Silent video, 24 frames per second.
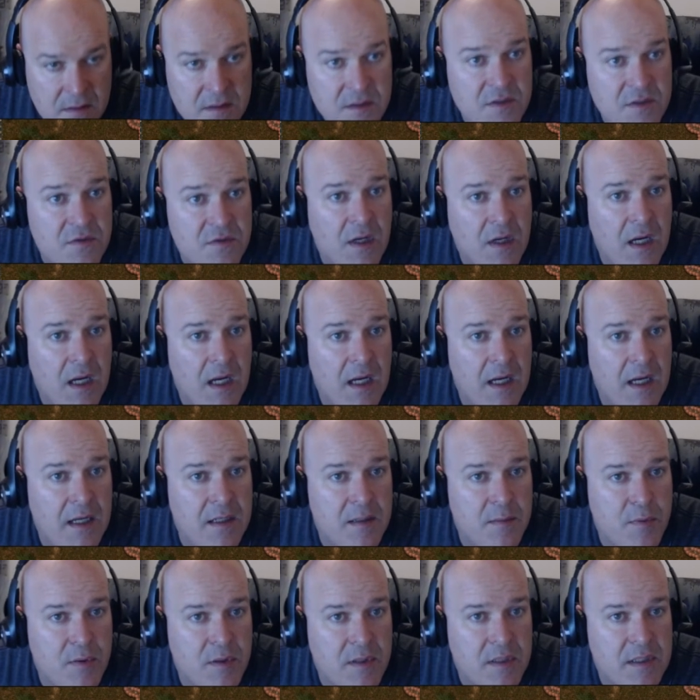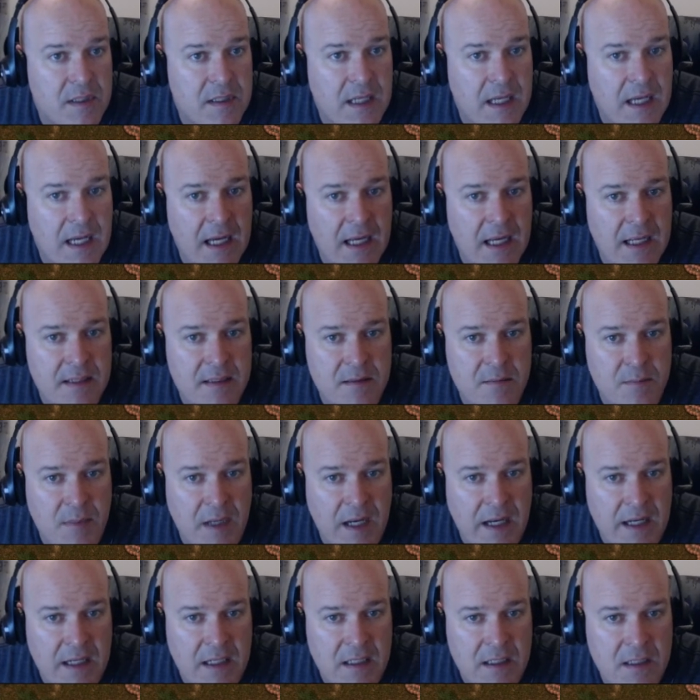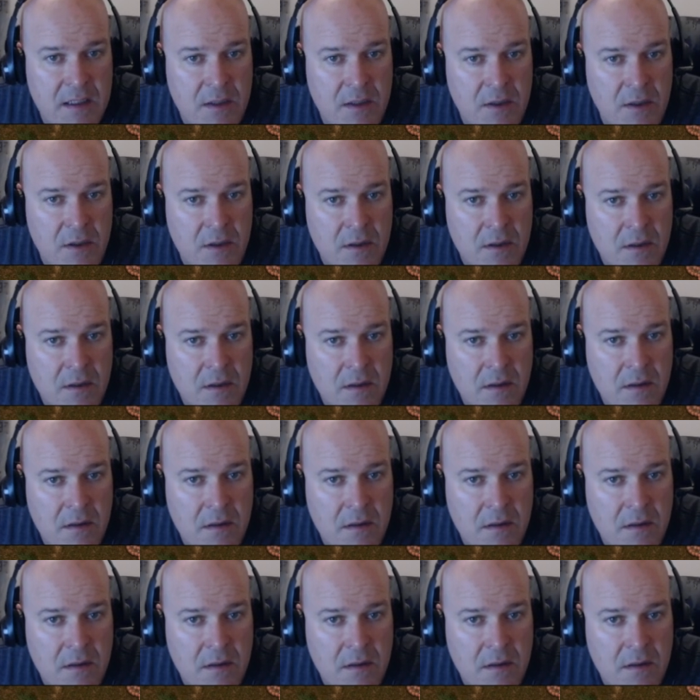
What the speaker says: Let's try to put that back here.